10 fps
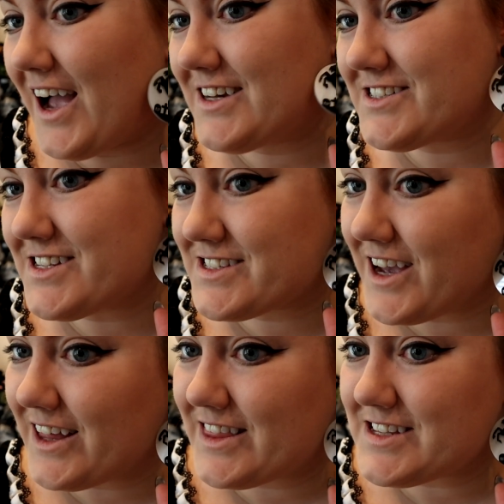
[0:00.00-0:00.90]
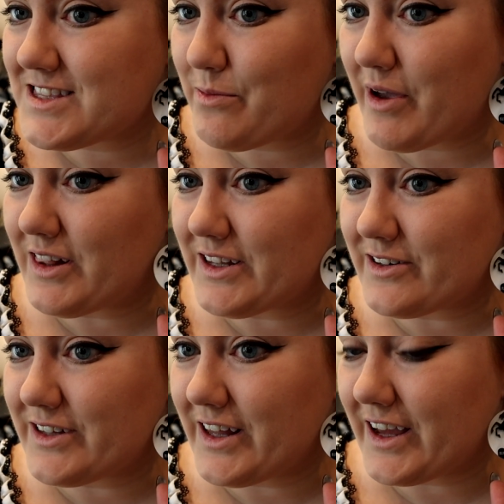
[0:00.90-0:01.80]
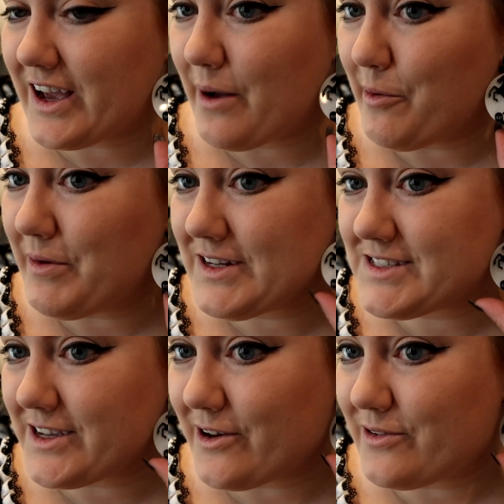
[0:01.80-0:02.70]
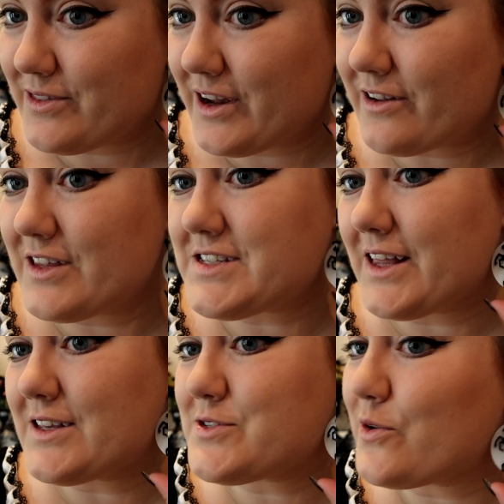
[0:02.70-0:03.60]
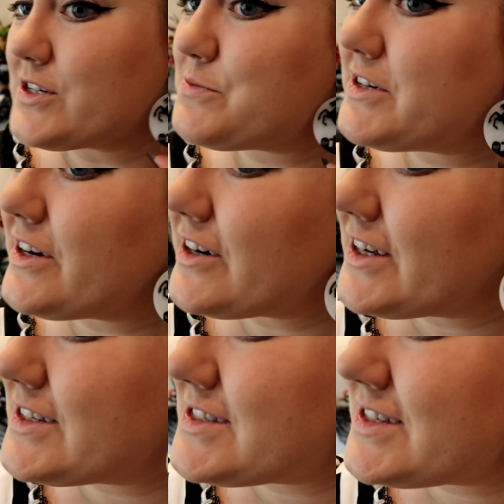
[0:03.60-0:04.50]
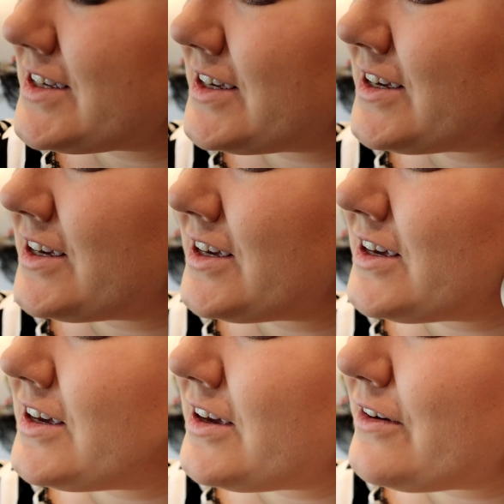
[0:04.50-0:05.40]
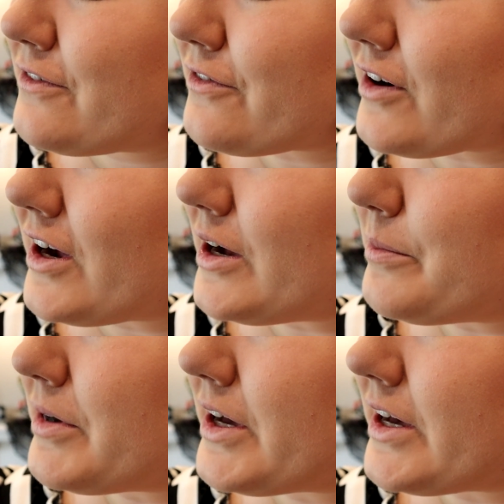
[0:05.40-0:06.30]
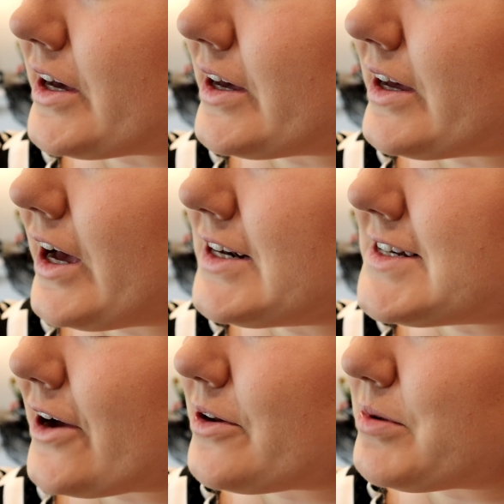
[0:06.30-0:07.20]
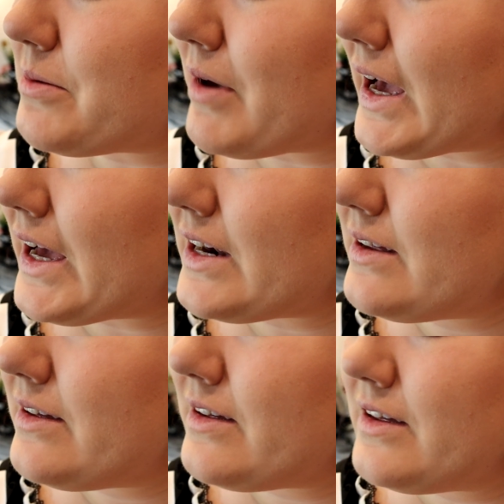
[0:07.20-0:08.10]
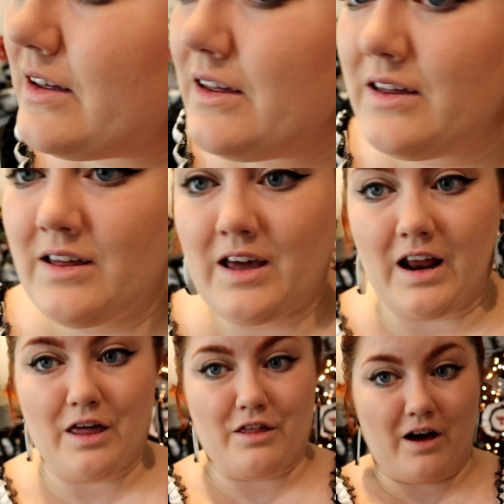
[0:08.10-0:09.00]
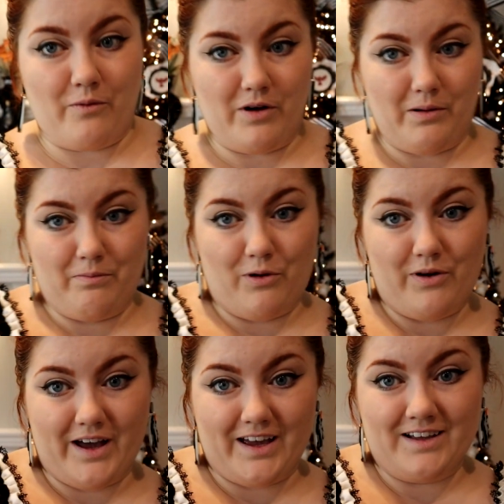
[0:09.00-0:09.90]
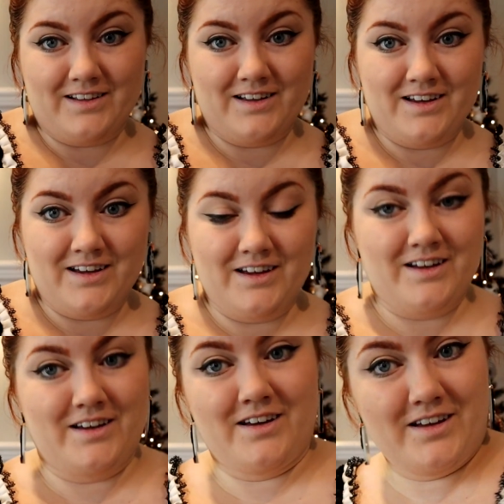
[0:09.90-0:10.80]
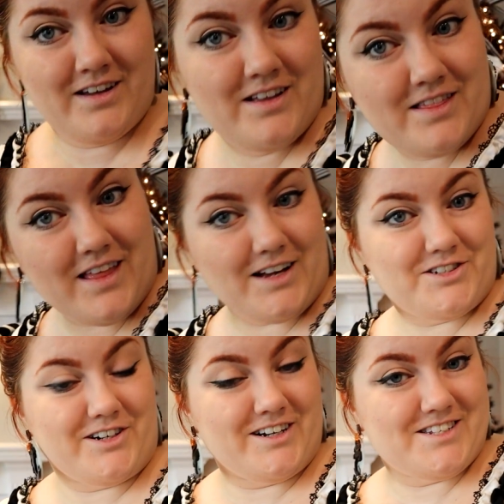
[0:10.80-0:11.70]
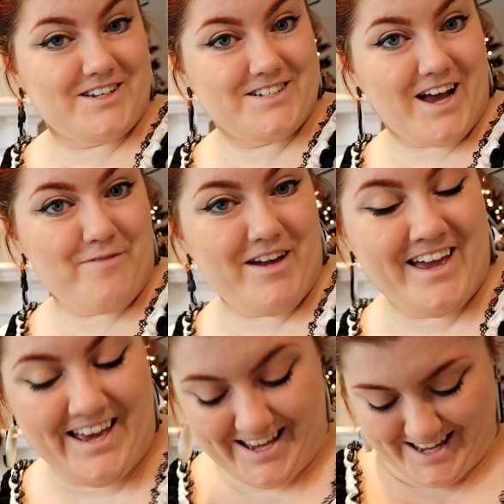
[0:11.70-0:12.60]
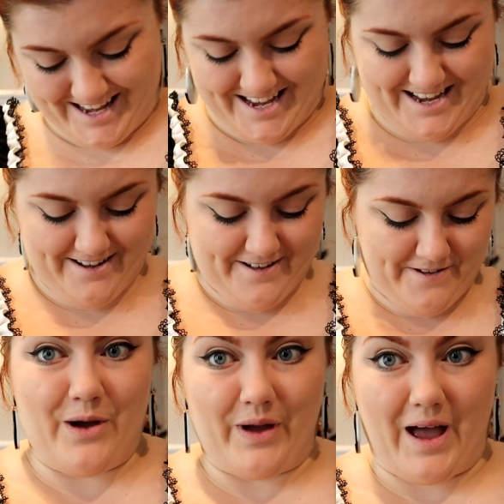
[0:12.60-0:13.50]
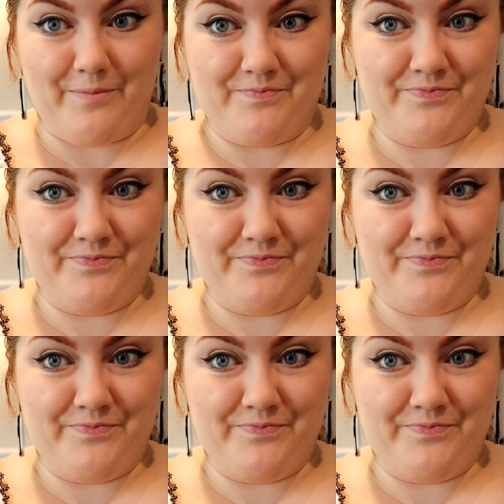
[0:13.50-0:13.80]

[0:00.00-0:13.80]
I just got these in the mail literally like a couple minutes ago. They're these Headless Horseman earrings from Undoubtedly Mad. And I thought, well, boy, that sure is good timing. Okay,